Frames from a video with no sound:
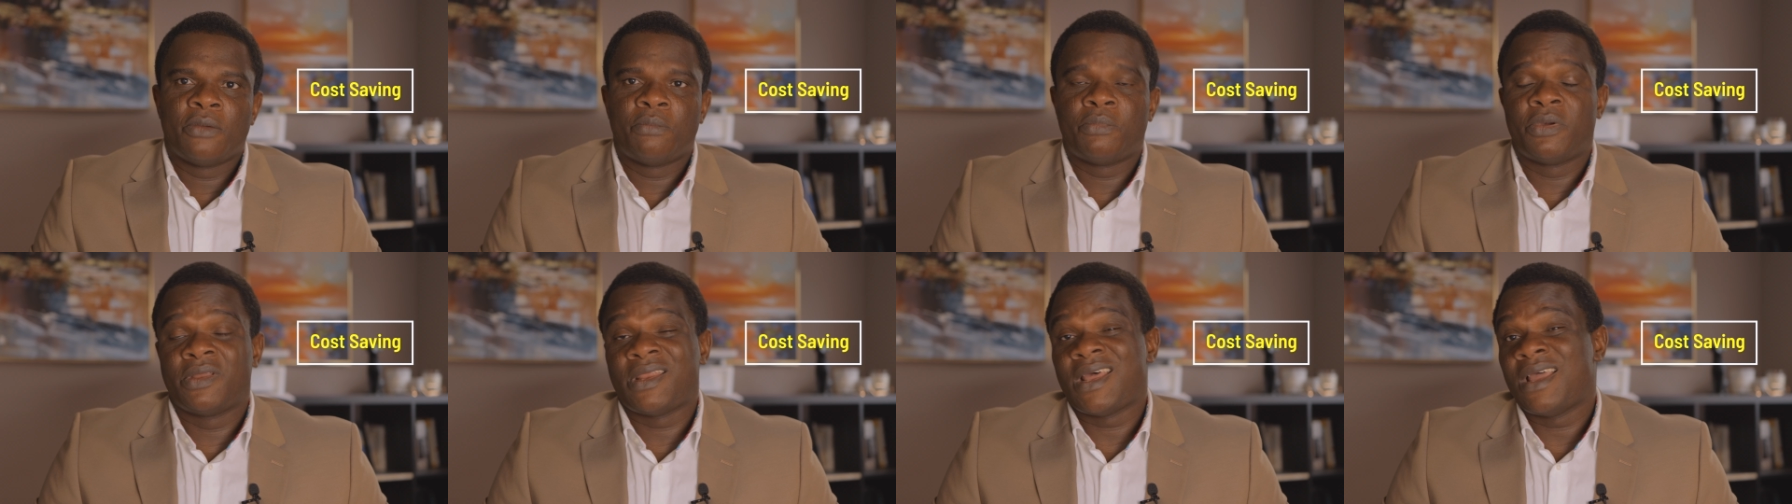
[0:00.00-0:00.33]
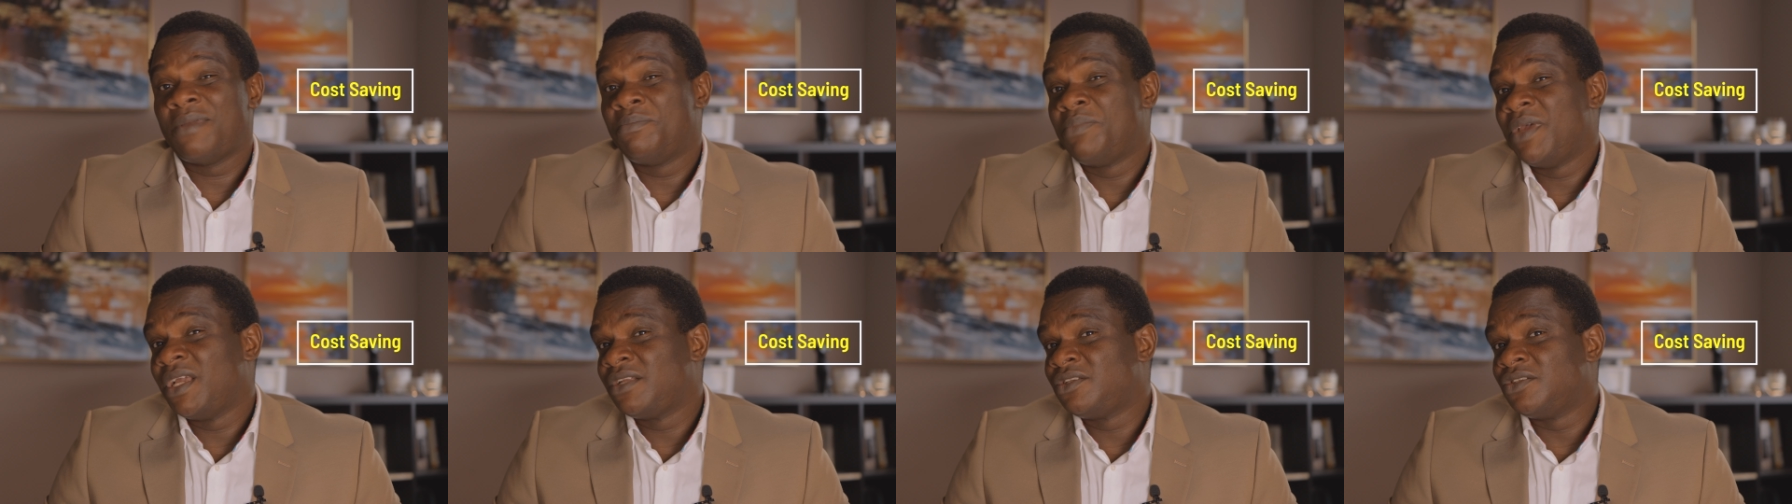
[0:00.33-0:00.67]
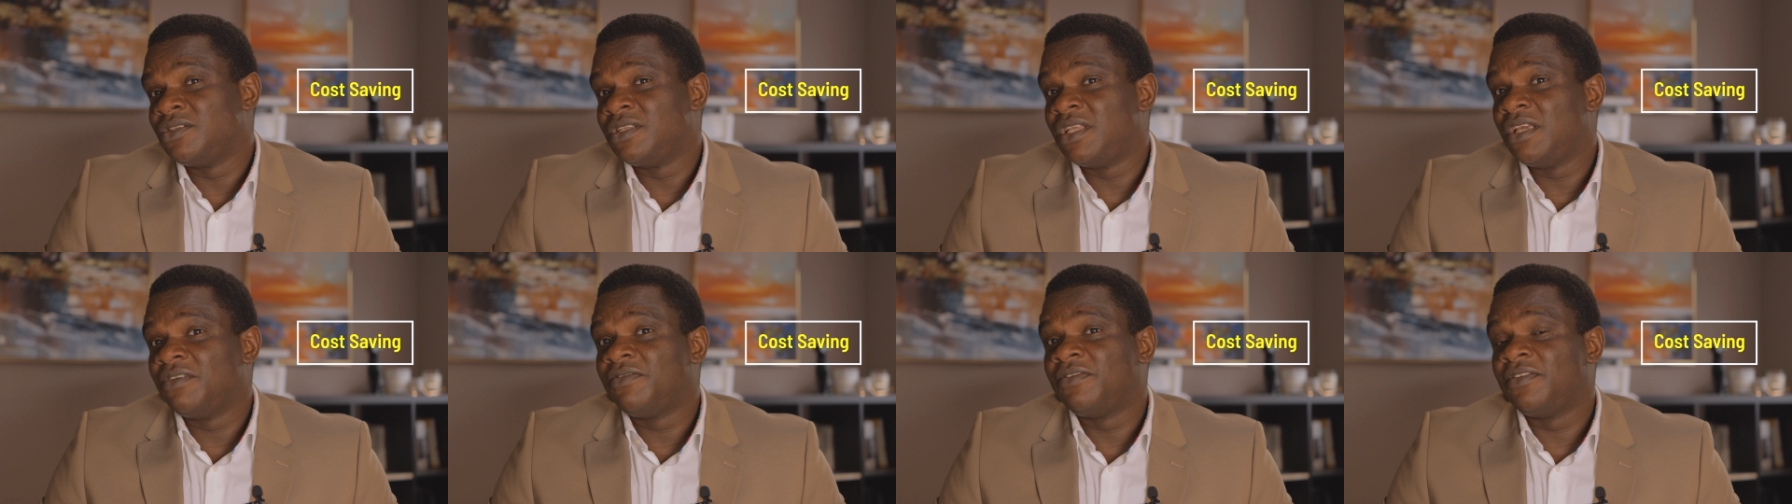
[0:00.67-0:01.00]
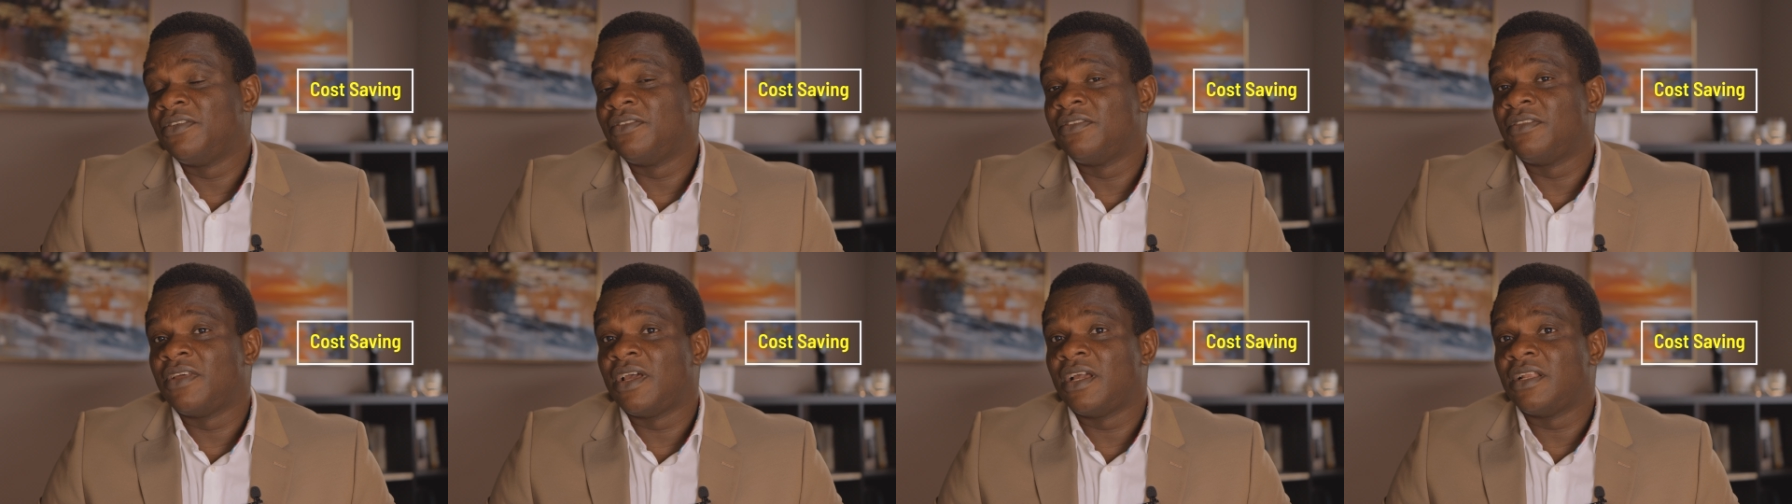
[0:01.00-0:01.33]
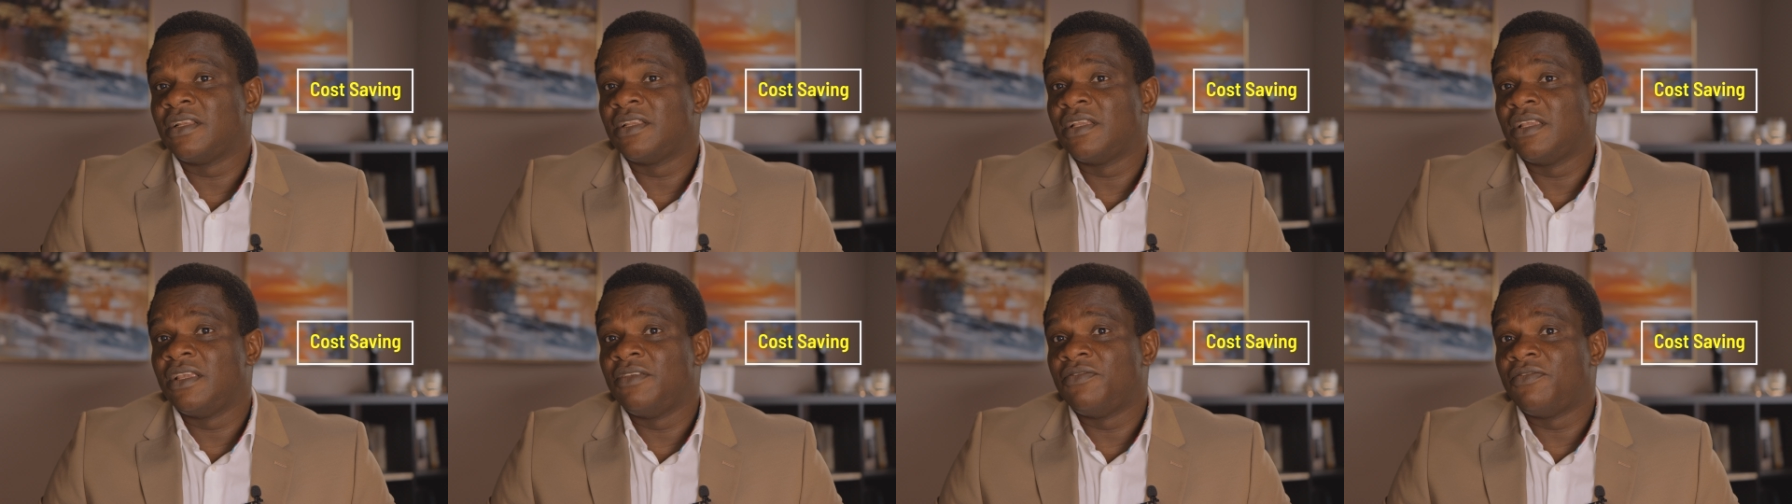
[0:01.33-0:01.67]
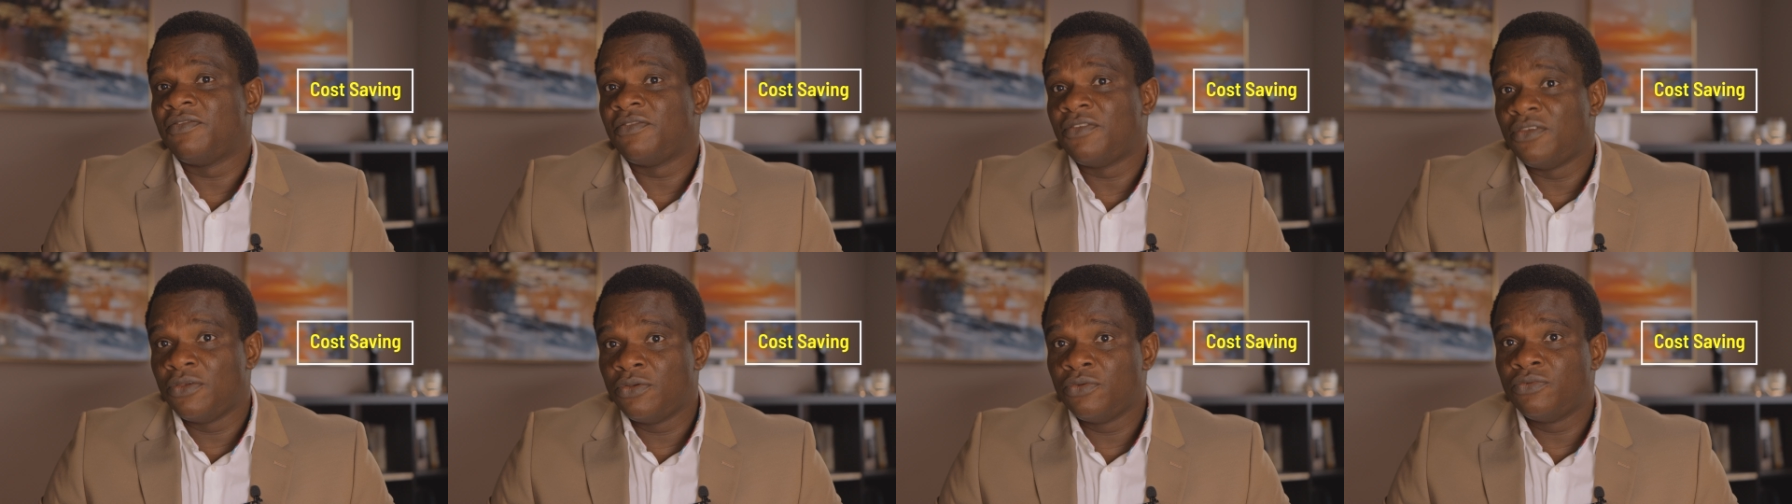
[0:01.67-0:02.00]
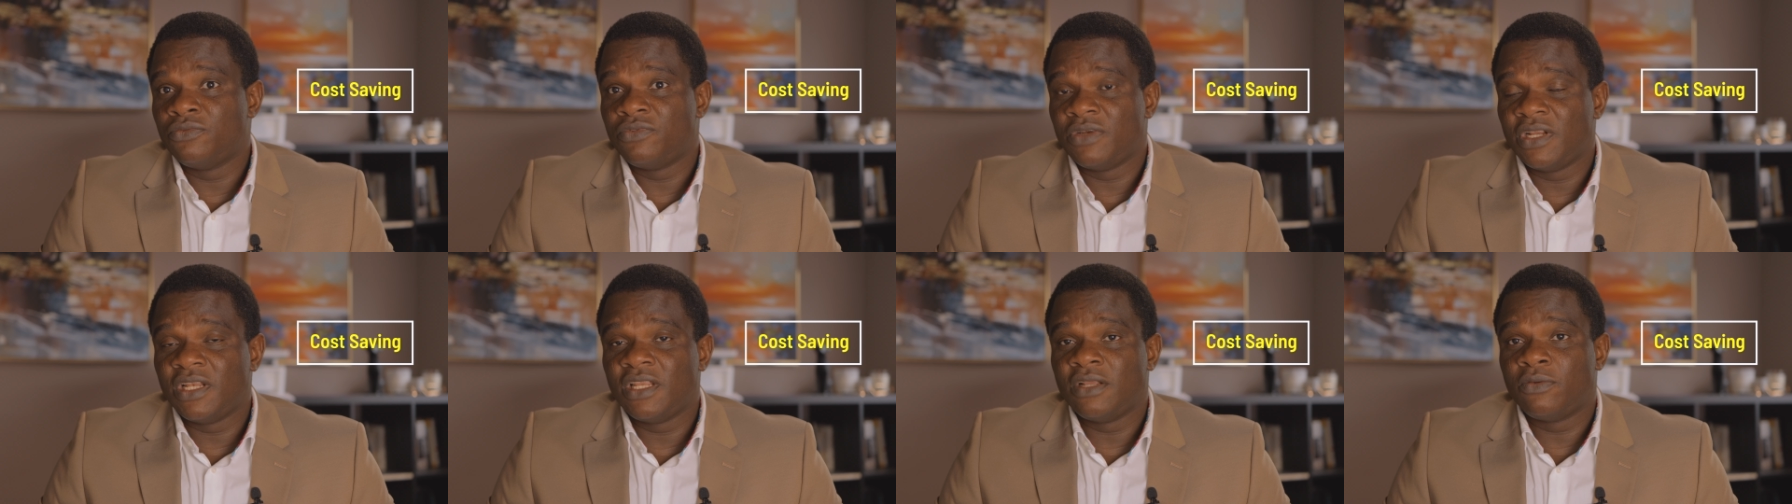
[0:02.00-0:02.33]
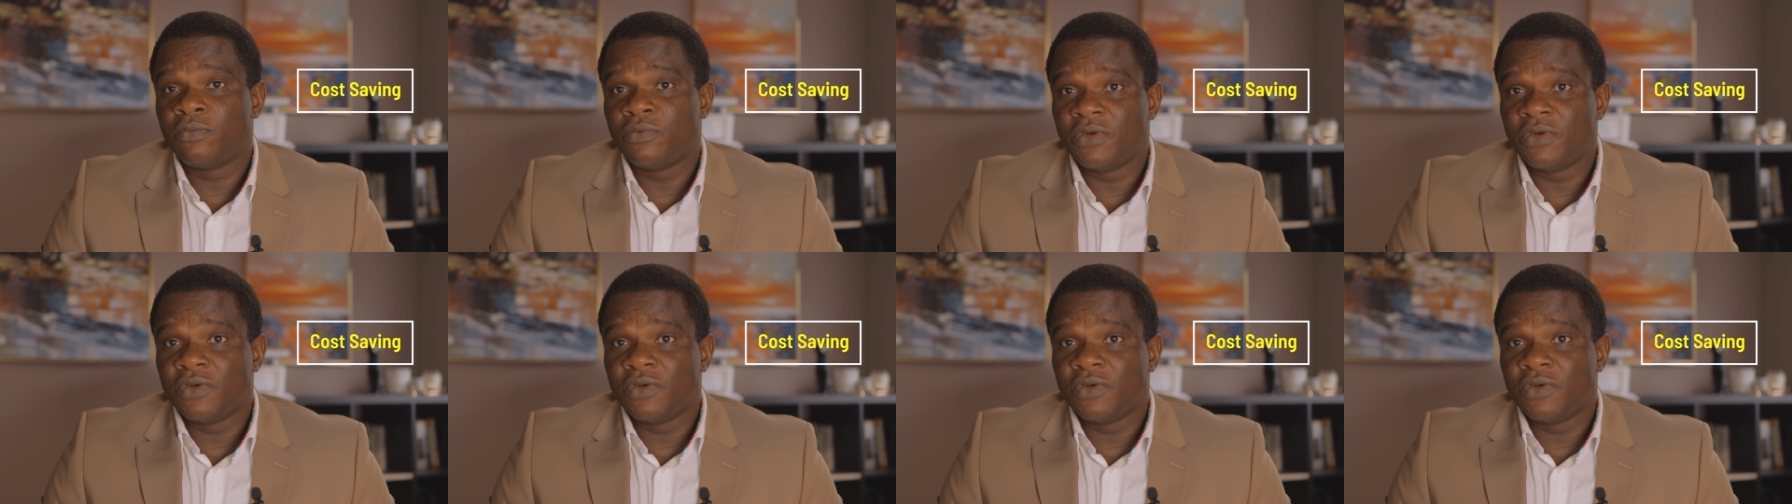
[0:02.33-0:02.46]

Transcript: But I beg to differ that if you really,